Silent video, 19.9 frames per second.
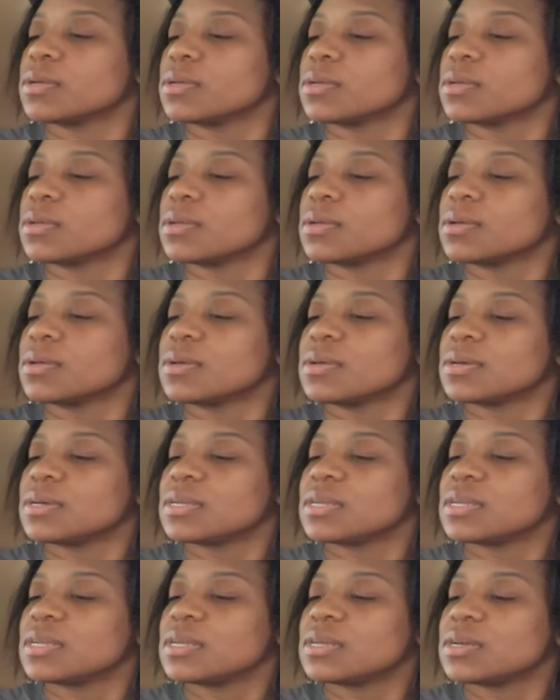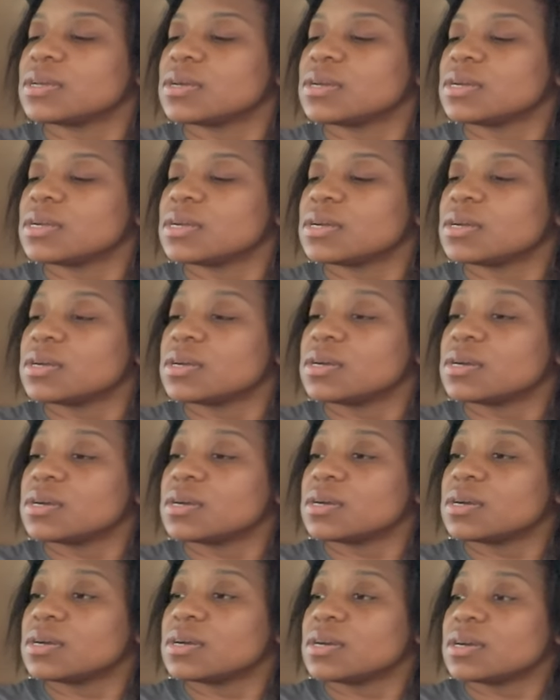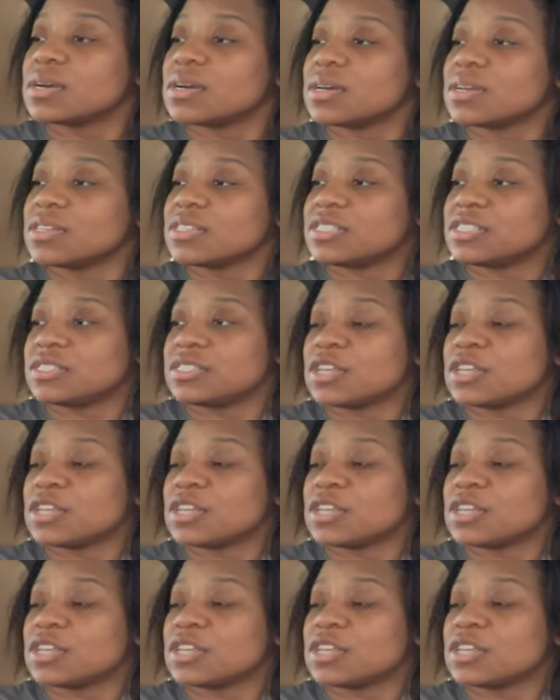I brush my teeth for school.